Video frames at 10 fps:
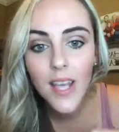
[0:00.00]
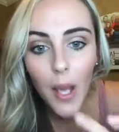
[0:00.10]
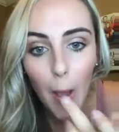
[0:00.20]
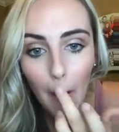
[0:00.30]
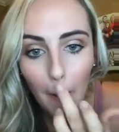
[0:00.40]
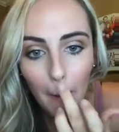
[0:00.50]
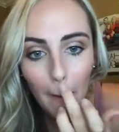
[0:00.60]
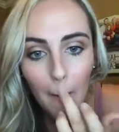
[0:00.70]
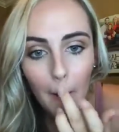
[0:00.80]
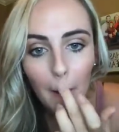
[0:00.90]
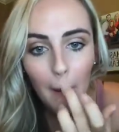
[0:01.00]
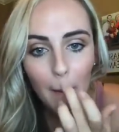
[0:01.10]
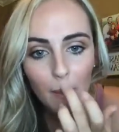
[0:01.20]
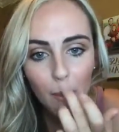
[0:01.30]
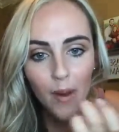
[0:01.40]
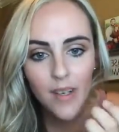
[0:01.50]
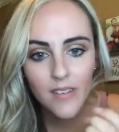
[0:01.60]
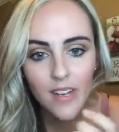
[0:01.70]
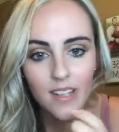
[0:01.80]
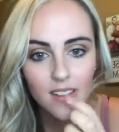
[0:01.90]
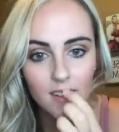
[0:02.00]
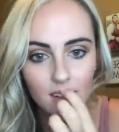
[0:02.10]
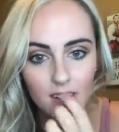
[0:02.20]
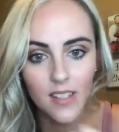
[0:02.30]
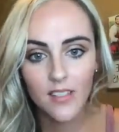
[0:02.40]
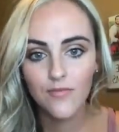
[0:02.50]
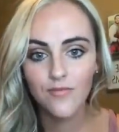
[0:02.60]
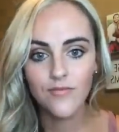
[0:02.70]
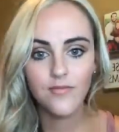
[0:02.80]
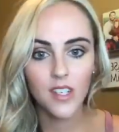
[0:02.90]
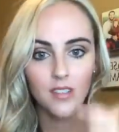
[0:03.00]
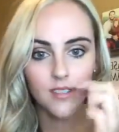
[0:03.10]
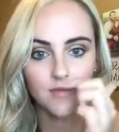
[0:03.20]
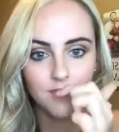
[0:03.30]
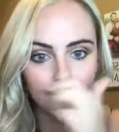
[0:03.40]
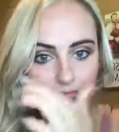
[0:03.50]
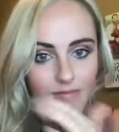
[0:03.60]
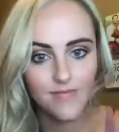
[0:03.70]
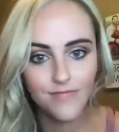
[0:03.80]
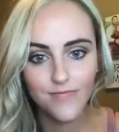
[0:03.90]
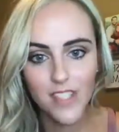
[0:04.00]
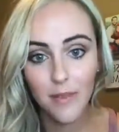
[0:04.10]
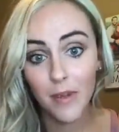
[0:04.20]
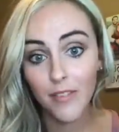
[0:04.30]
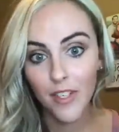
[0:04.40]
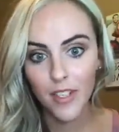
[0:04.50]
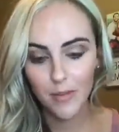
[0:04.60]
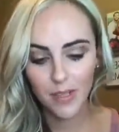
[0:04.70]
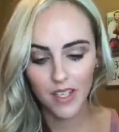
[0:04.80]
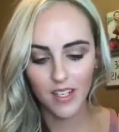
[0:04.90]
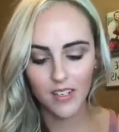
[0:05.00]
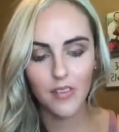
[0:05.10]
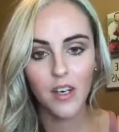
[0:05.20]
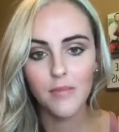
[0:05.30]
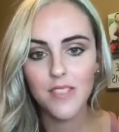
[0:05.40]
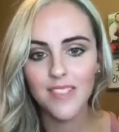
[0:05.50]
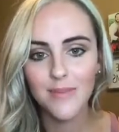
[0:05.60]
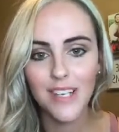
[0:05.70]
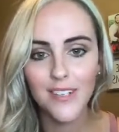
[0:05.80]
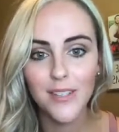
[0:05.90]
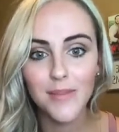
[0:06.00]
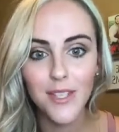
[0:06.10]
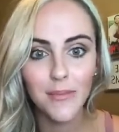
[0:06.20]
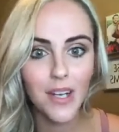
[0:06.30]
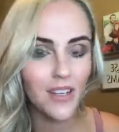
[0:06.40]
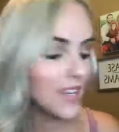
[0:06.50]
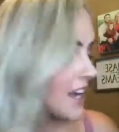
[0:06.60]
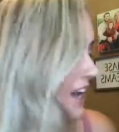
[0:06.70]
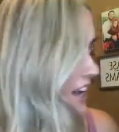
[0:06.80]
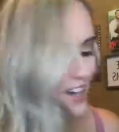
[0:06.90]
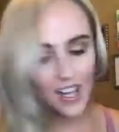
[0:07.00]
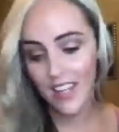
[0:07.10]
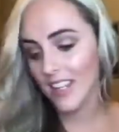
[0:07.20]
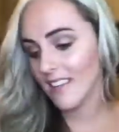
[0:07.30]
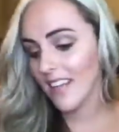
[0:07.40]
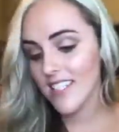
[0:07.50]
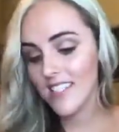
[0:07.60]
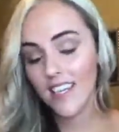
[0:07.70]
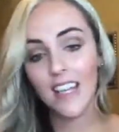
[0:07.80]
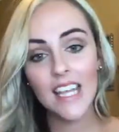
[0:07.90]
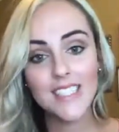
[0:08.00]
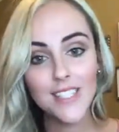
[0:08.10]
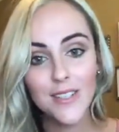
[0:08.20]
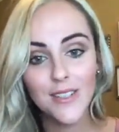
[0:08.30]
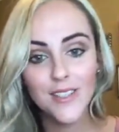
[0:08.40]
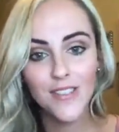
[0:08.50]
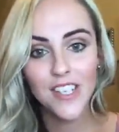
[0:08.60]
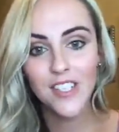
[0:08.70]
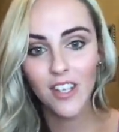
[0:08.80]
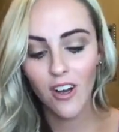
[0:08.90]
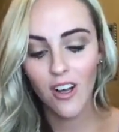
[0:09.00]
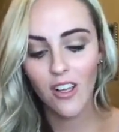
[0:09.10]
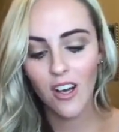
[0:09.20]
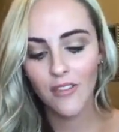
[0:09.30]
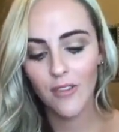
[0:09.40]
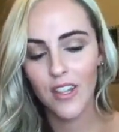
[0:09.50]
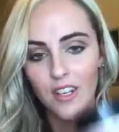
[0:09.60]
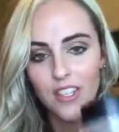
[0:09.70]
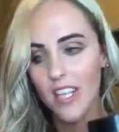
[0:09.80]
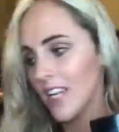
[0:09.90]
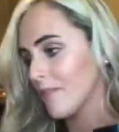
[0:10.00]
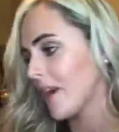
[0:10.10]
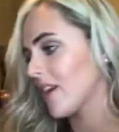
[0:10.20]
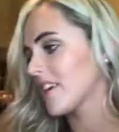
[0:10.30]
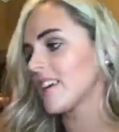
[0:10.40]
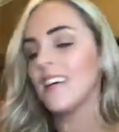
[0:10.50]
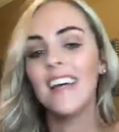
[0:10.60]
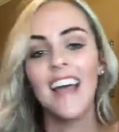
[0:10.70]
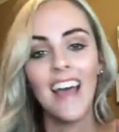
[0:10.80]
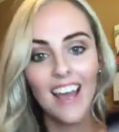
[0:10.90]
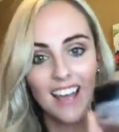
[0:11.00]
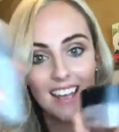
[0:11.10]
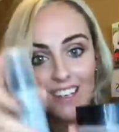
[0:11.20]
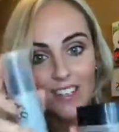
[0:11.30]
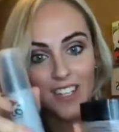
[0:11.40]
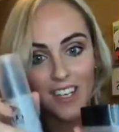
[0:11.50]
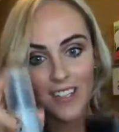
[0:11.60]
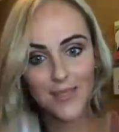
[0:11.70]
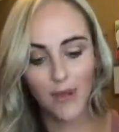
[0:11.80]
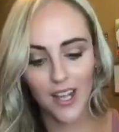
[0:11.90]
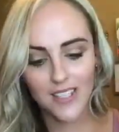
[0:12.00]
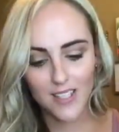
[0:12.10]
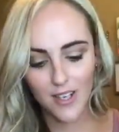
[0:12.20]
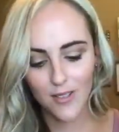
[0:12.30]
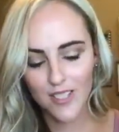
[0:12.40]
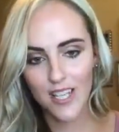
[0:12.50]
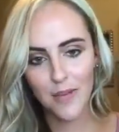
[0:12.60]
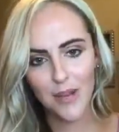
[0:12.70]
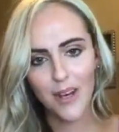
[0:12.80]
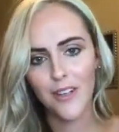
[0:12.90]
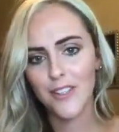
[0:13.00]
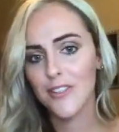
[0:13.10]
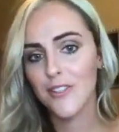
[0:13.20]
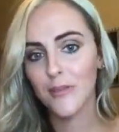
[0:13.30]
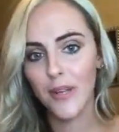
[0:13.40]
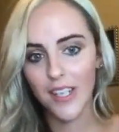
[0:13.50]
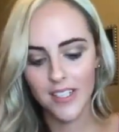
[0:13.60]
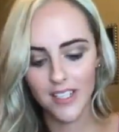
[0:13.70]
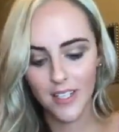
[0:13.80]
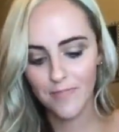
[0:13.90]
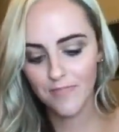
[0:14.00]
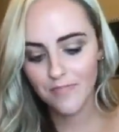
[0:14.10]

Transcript: thing, if you put it right there on your little dip of your lip, it kind of helps to make your lips look bigger. And then the last thing I like to do is finish it all off with our setting powder and our setting spray. So setting powder is super easy.